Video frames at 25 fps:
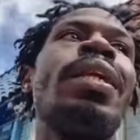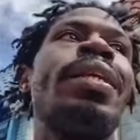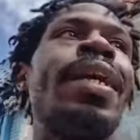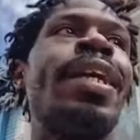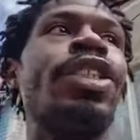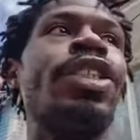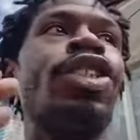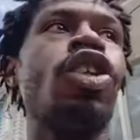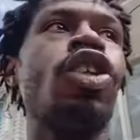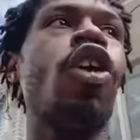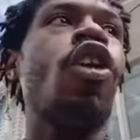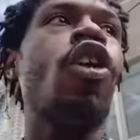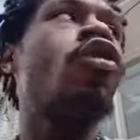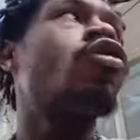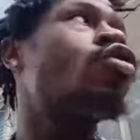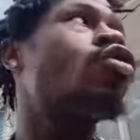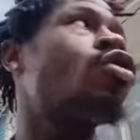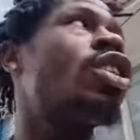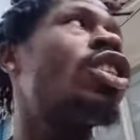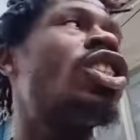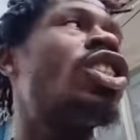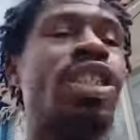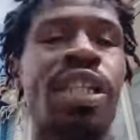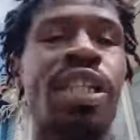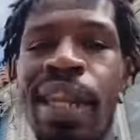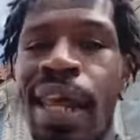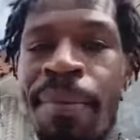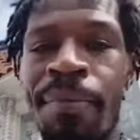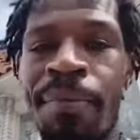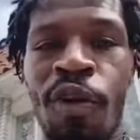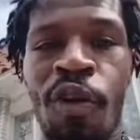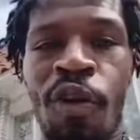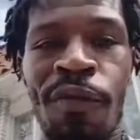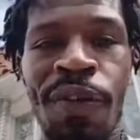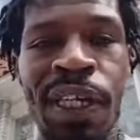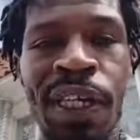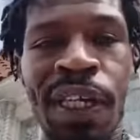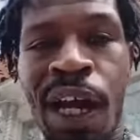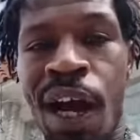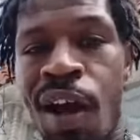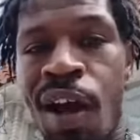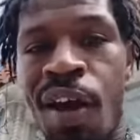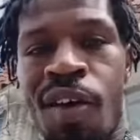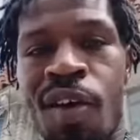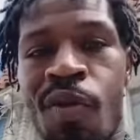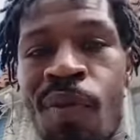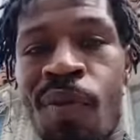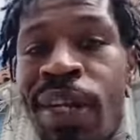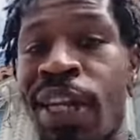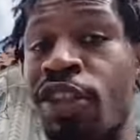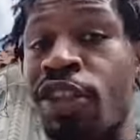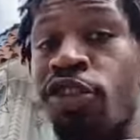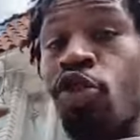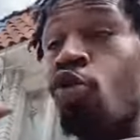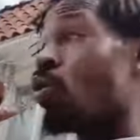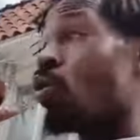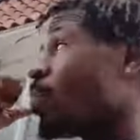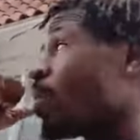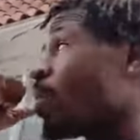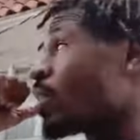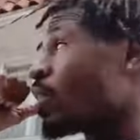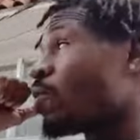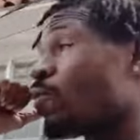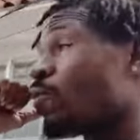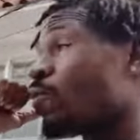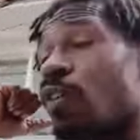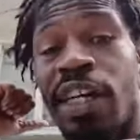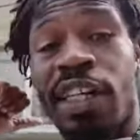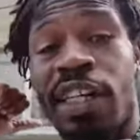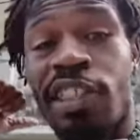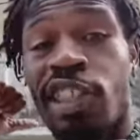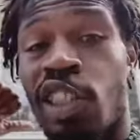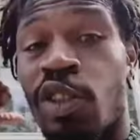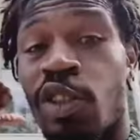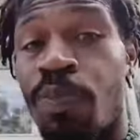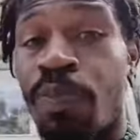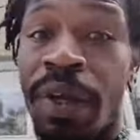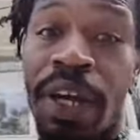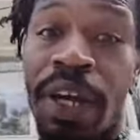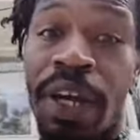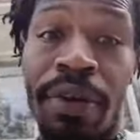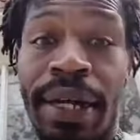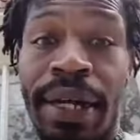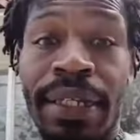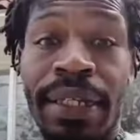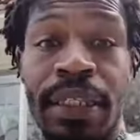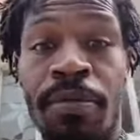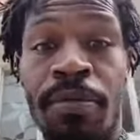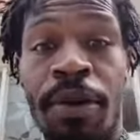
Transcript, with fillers: They showed you this shit in that movie Kong when he threw the motherfucking spear at